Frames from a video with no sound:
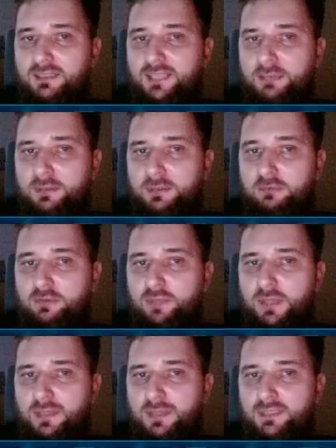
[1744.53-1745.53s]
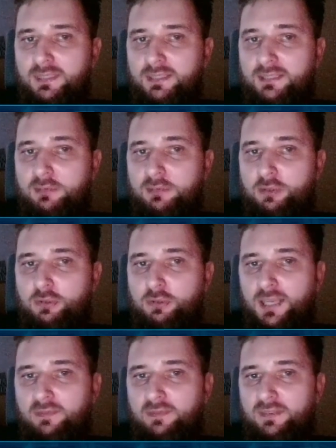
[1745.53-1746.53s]
someone who implements a system should
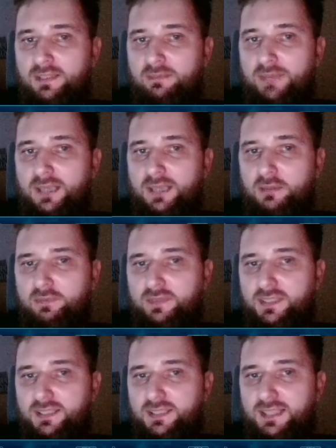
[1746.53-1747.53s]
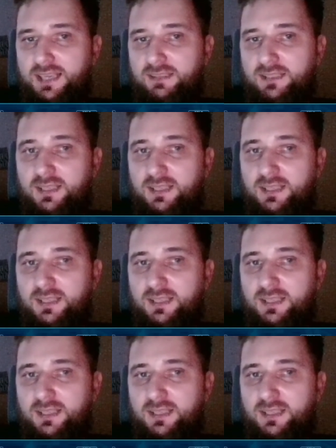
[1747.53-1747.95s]
have in the back of his head,